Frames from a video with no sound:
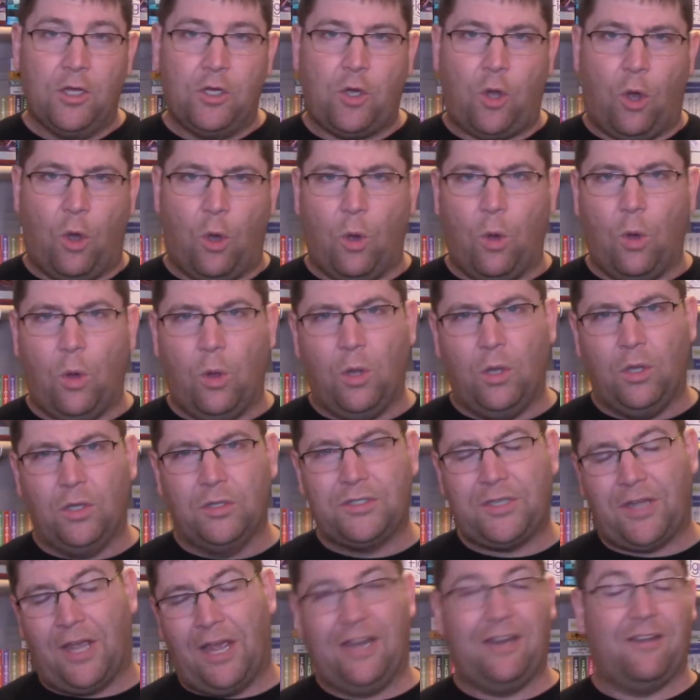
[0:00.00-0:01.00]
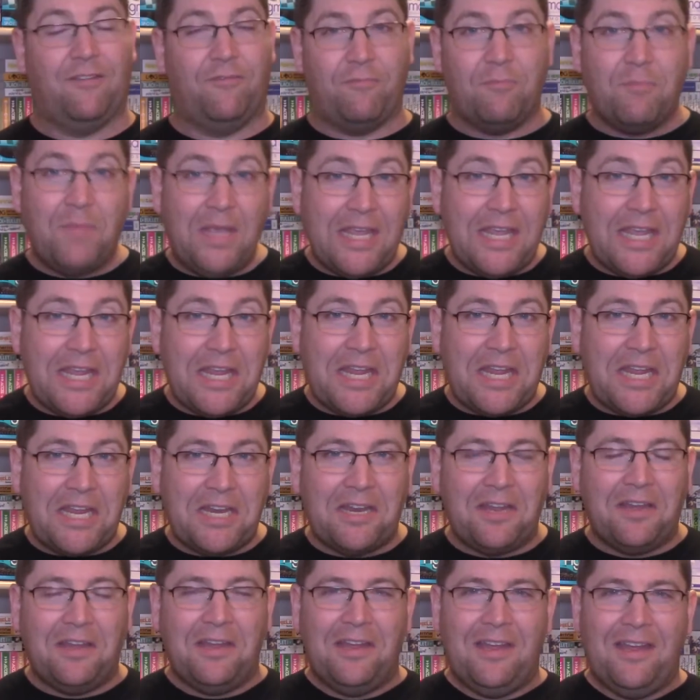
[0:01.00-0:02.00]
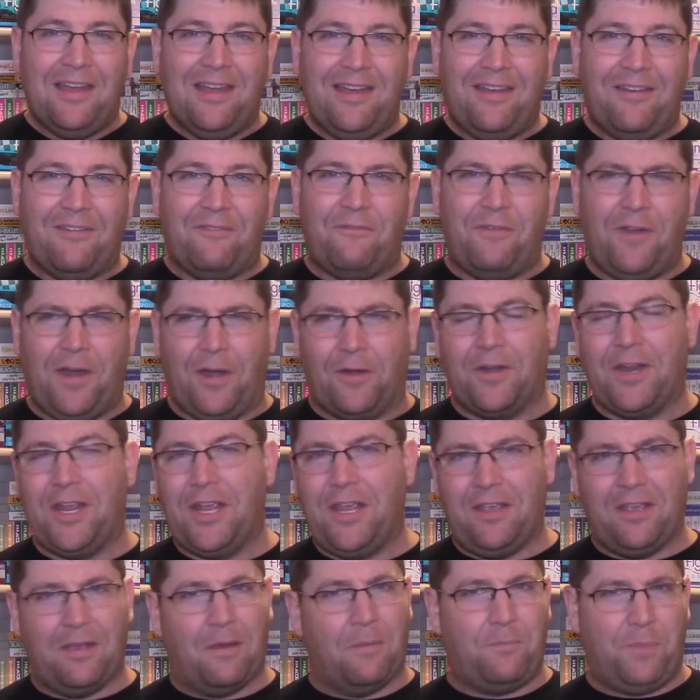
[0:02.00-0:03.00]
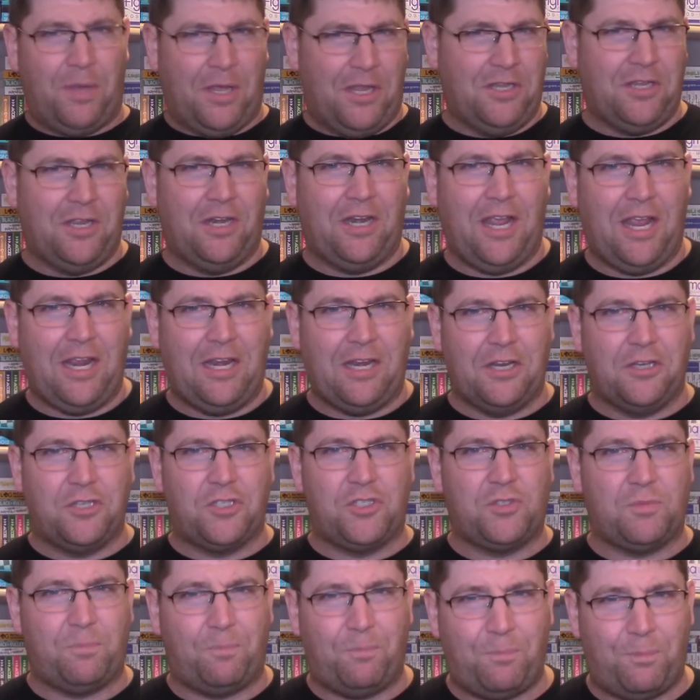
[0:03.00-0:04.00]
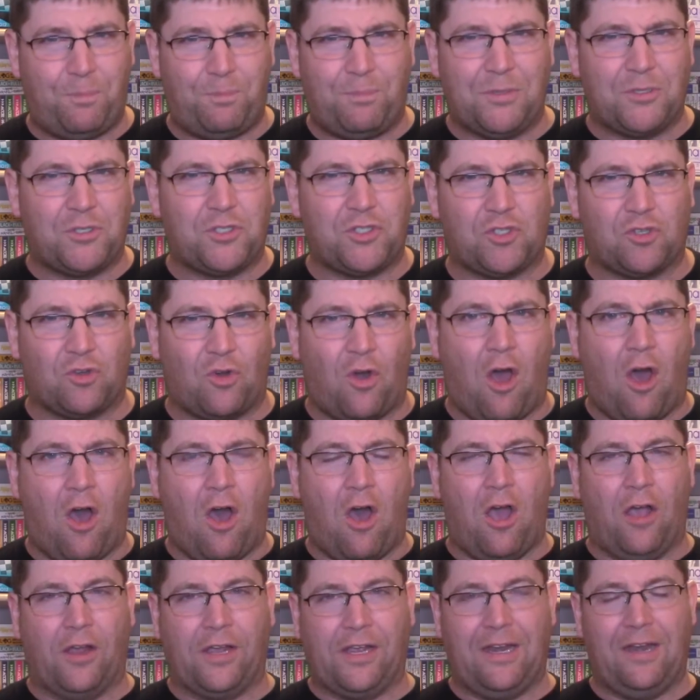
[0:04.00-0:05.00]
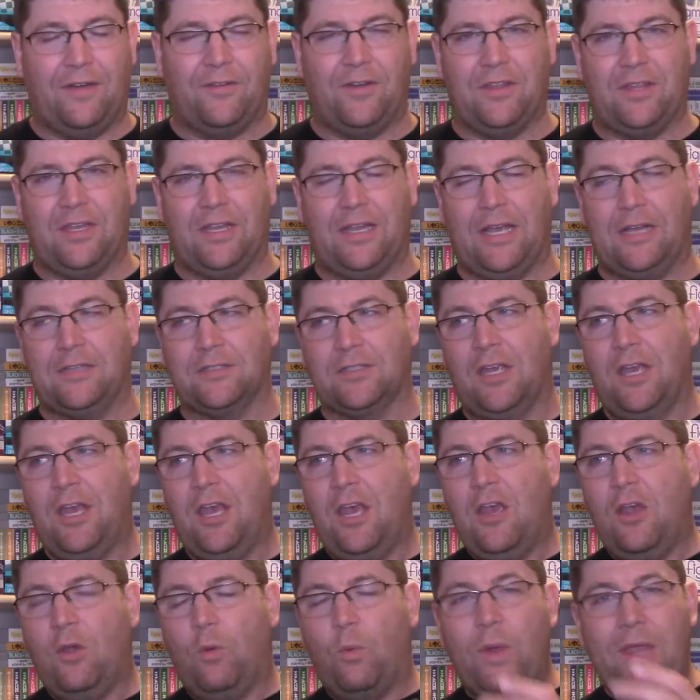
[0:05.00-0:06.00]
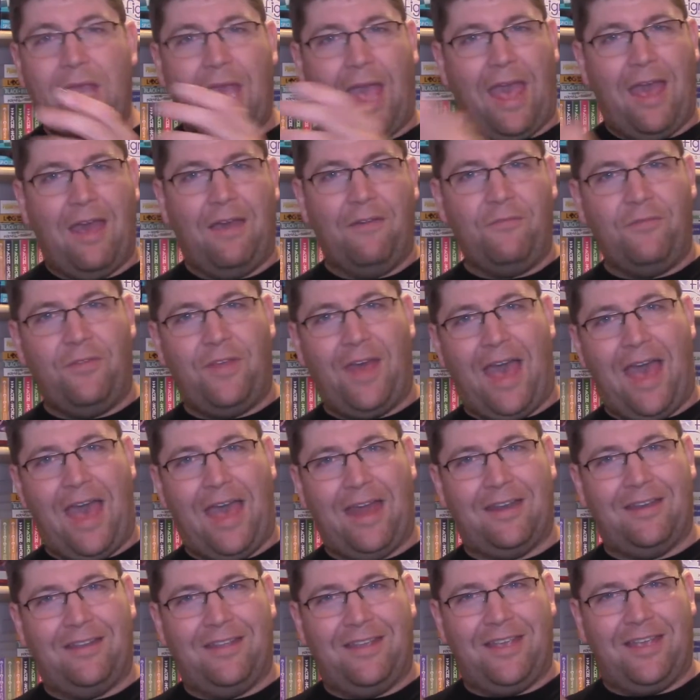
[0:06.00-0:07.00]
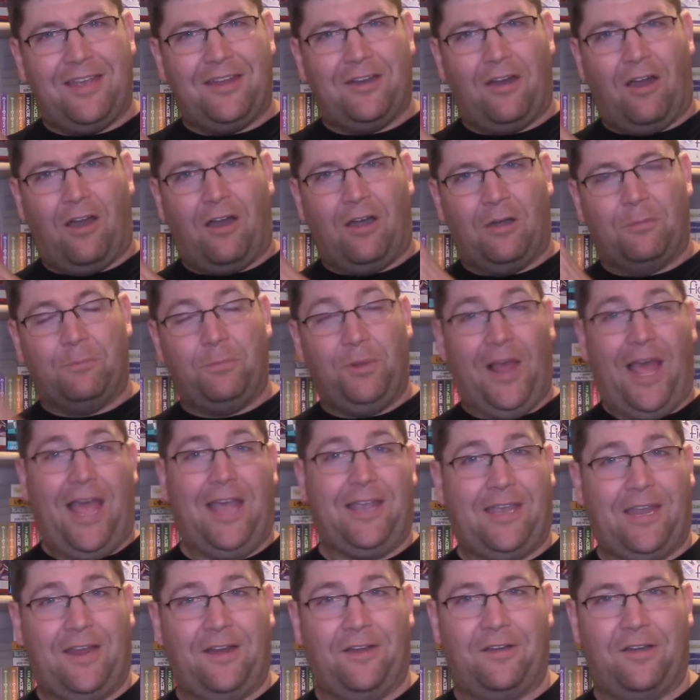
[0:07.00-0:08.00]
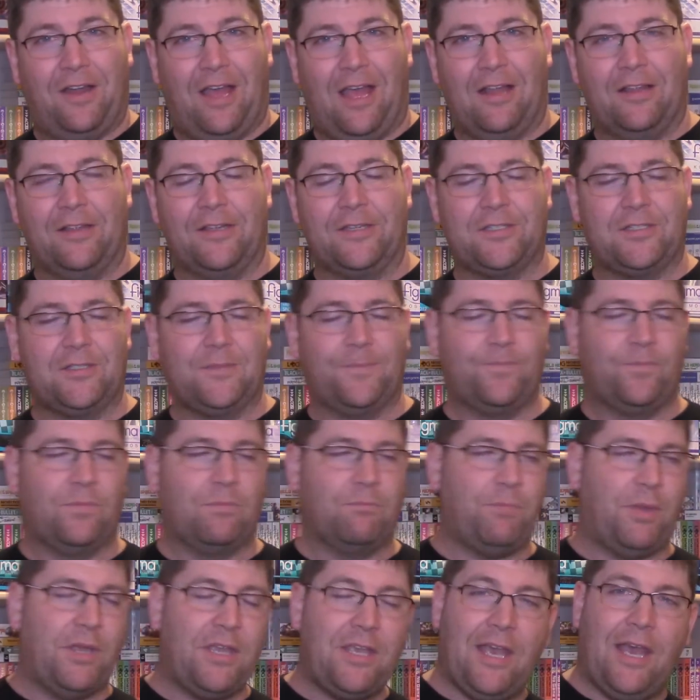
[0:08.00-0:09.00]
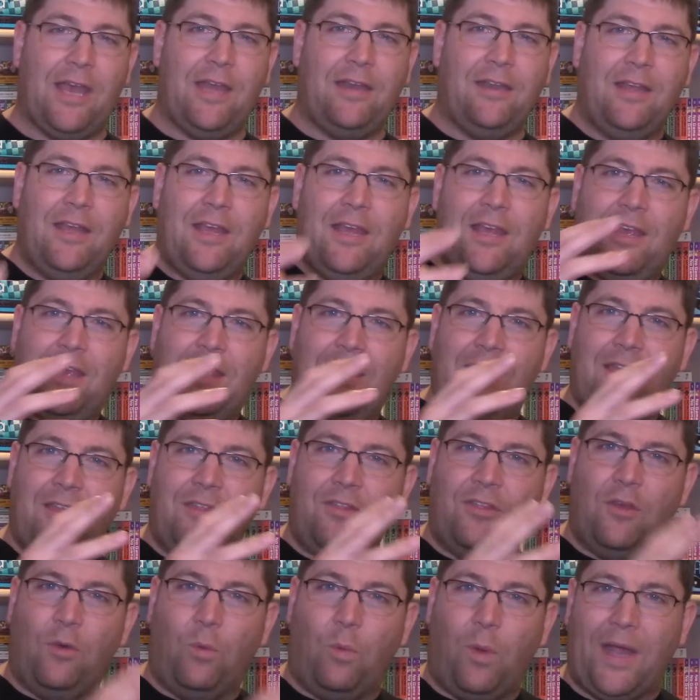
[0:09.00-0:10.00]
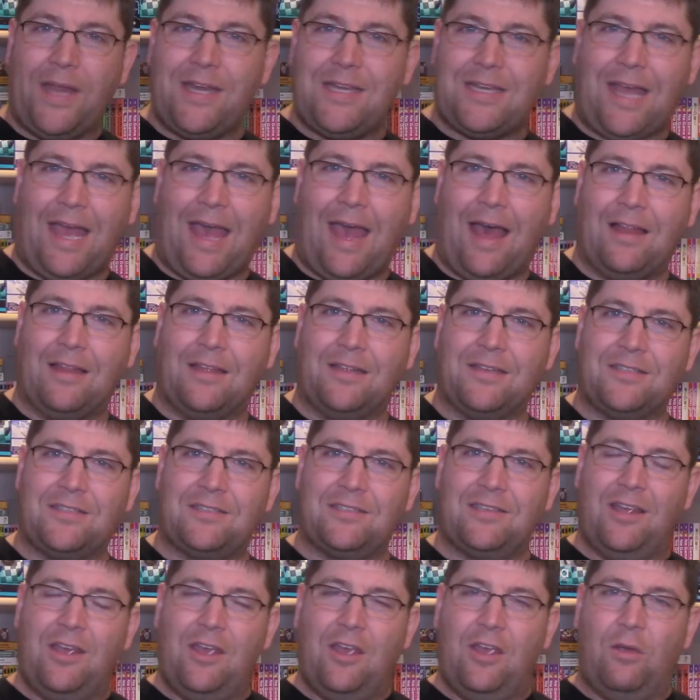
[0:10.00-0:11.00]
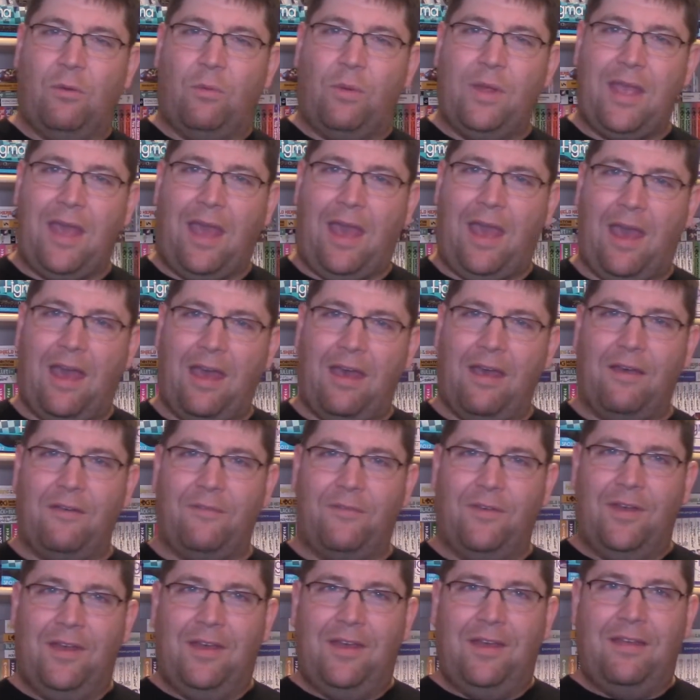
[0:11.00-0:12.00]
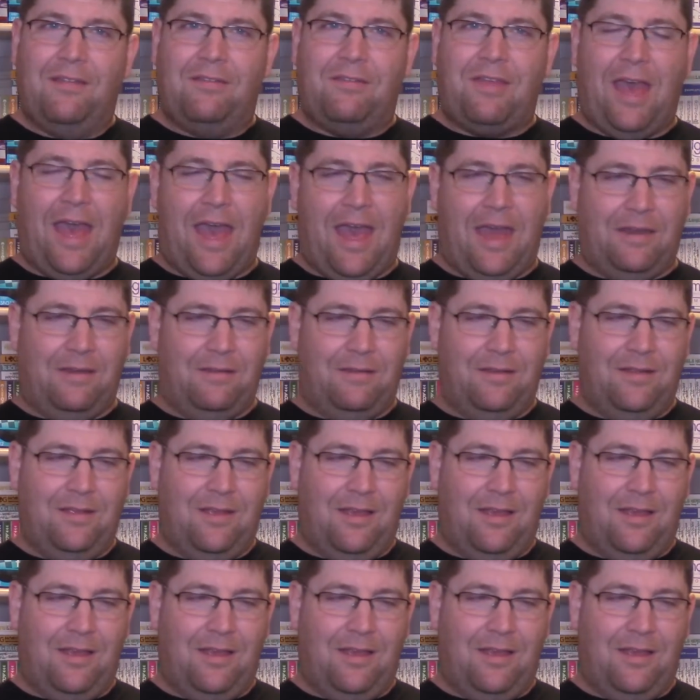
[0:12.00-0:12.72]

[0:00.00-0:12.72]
cold, kind of mean, very opinionated and strong and everything else. We have that in our black haired Alice. But yet, in the white Alice, we have that